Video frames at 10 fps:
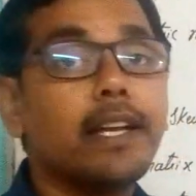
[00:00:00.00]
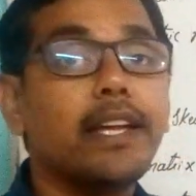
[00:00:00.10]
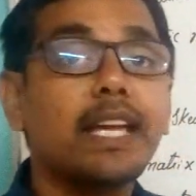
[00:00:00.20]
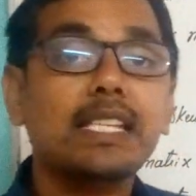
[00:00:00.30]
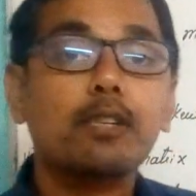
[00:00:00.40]

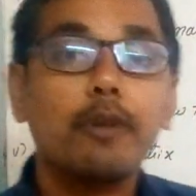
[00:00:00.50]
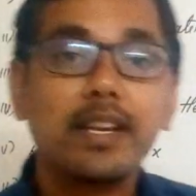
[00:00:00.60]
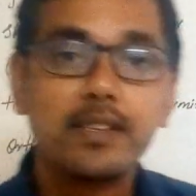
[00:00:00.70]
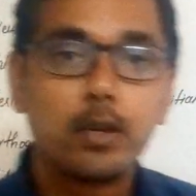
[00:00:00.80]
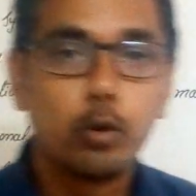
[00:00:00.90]
A square
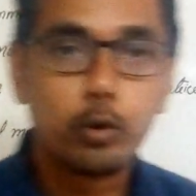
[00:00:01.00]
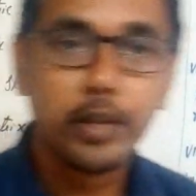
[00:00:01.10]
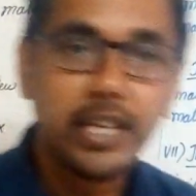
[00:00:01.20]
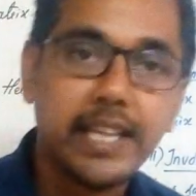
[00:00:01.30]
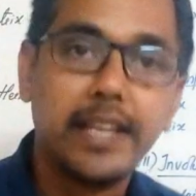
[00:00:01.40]
is equal
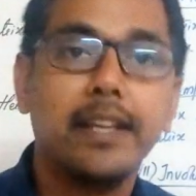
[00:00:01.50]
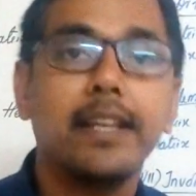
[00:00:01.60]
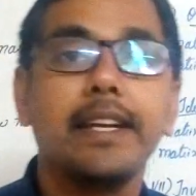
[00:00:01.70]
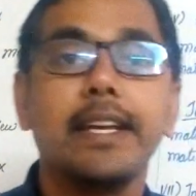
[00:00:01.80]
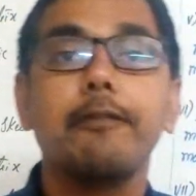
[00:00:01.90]
to A.
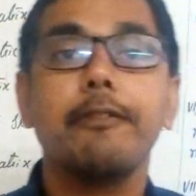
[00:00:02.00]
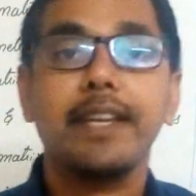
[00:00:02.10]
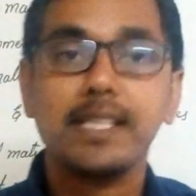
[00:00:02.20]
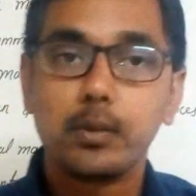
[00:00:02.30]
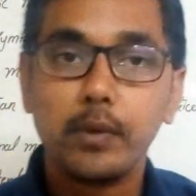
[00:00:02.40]
If
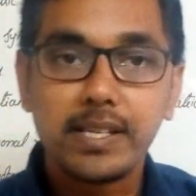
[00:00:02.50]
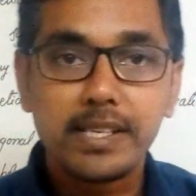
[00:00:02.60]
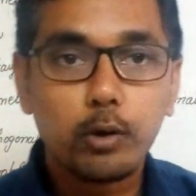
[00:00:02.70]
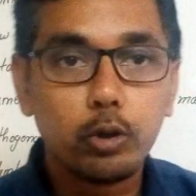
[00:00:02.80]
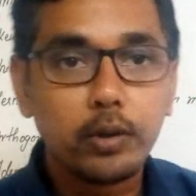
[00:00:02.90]
A square is
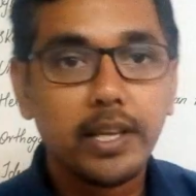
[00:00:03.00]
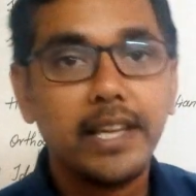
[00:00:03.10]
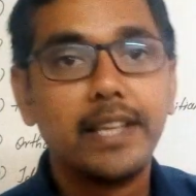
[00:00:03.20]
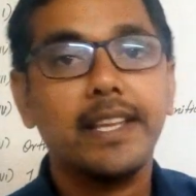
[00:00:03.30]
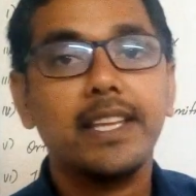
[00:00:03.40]
equal to
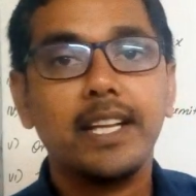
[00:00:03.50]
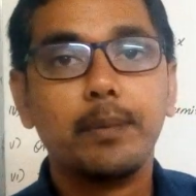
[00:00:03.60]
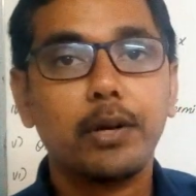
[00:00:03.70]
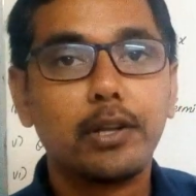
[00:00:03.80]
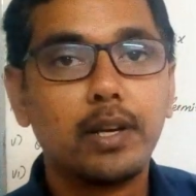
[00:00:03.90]
A, then
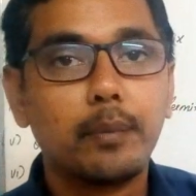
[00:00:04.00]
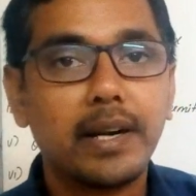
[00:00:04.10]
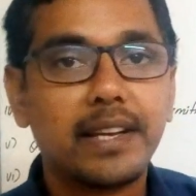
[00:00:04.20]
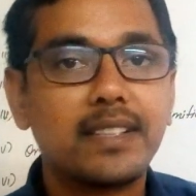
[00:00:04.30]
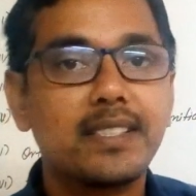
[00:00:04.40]
that particular
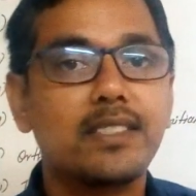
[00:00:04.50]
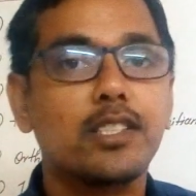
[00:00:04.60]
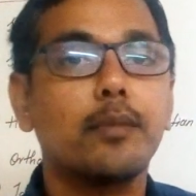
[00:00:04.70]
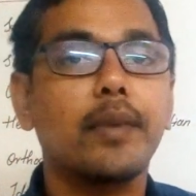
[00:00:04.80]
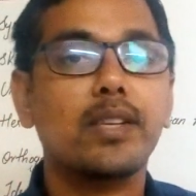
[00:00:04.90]
matrix is
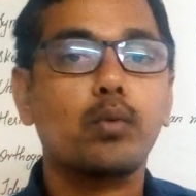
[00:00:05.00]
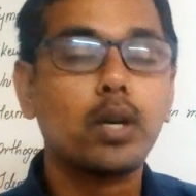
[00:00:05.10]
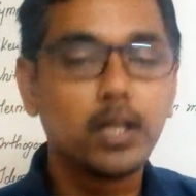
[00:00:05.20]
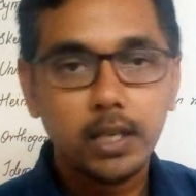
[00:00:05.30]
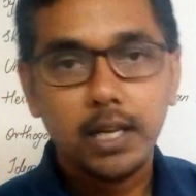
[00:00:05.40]
termed as
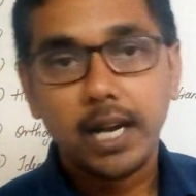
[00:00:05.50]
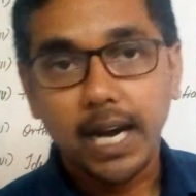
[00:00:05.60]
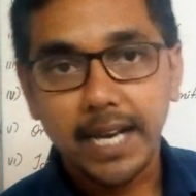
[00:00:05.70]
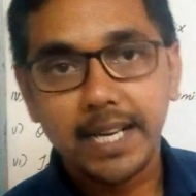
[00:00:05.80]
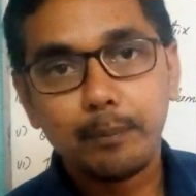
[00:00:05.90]
what?
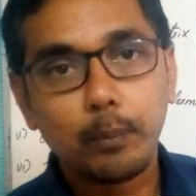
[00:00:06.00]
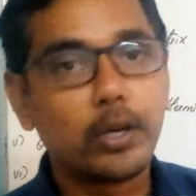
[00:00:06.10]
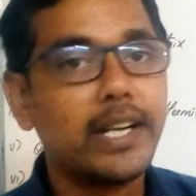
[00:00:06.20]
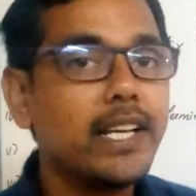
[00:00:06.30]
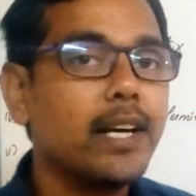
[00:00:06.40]

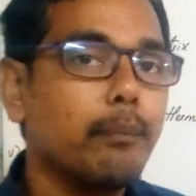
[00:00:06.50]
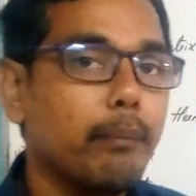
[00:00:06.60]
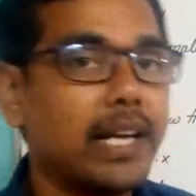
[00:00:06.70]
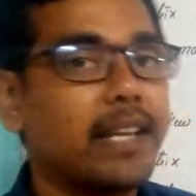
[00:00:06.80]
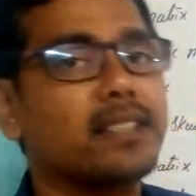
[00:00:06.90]
Idempotent
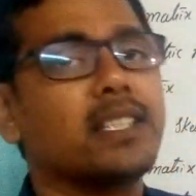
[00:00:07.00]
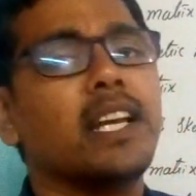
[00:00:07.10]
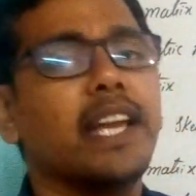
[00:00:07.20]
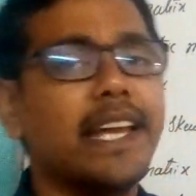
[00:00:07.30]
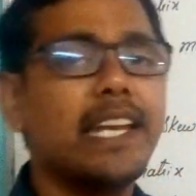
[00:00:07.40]
matrix.
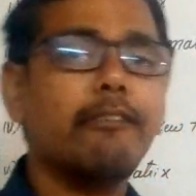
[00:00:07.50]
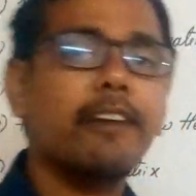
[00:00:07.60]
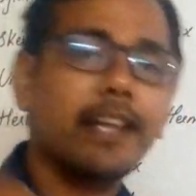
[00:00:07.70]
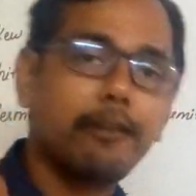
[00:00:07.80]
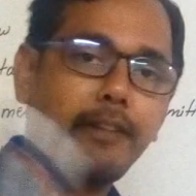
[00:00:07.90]

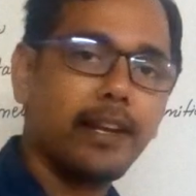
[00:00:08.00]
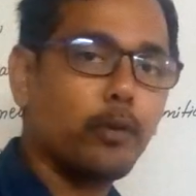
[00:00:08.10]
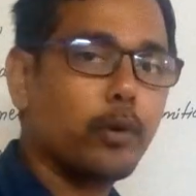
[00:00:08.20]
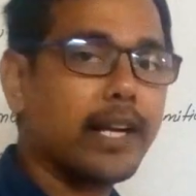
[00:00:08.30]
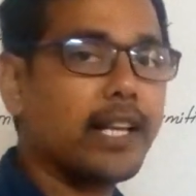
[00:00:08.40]
Anywhere where
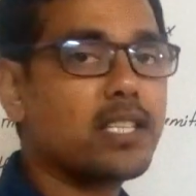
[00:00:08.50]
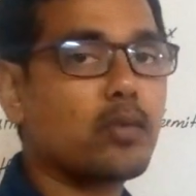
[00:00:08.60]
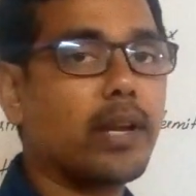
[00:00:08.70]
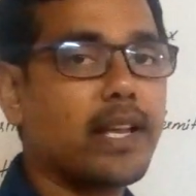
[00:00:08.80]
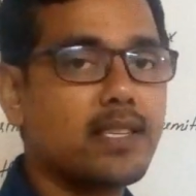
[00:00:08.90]
you get A
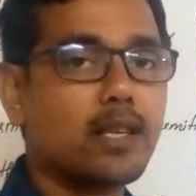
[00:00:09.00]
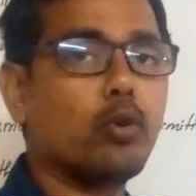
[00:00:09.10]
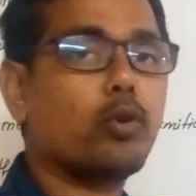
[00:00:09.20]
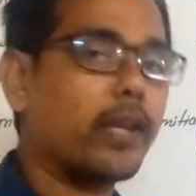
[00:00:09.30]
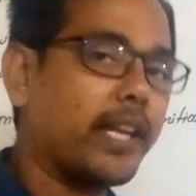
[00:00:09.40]
square as
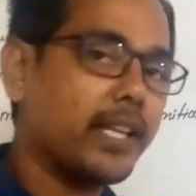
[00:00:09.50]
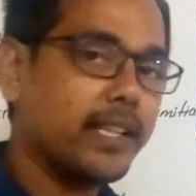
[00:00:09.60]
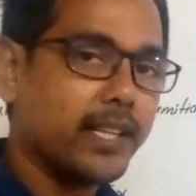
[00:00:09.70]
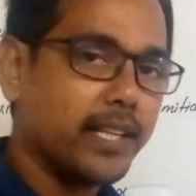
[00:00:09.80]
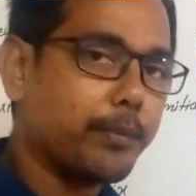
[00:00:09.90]
equal to A,
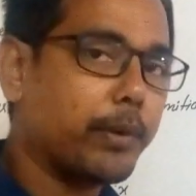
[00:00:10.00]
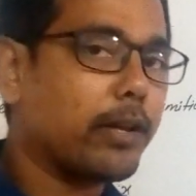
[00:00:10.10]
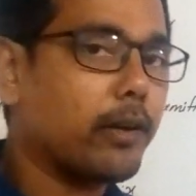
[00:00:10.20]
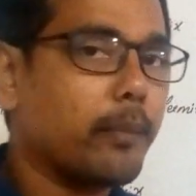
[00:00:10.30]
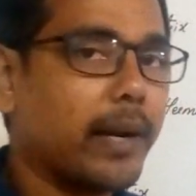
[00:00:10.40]
then that
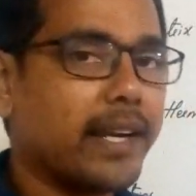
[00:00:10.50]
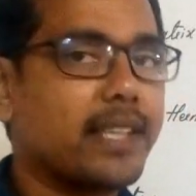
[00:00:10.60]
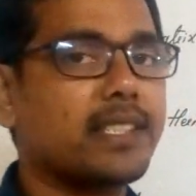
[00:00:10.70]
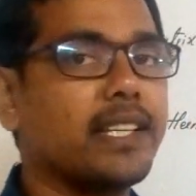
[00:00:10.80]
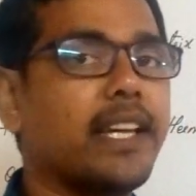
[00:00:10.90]
particular
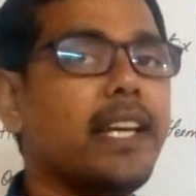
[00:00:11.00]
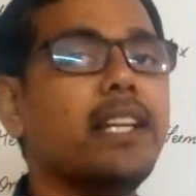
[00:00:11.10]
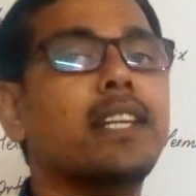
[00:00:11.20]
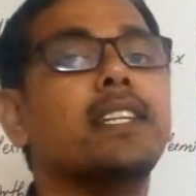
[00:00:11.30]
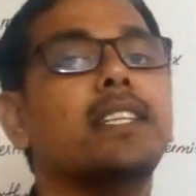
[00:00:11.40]
matrix A
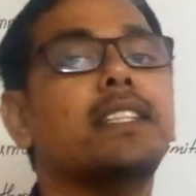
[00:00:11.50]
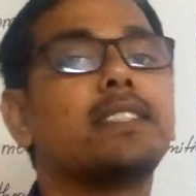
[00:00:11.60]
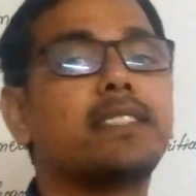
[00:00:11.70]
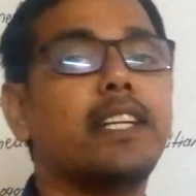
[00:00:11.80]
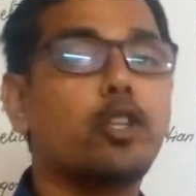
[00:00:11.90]

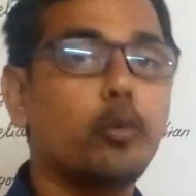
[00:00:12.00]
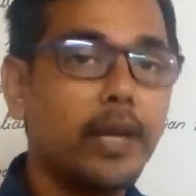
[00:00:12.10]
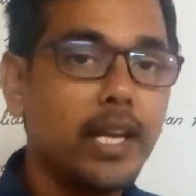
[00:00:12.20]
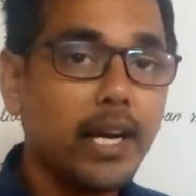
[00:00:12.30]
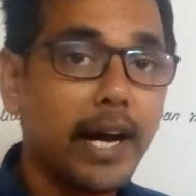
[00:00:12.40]
is said to be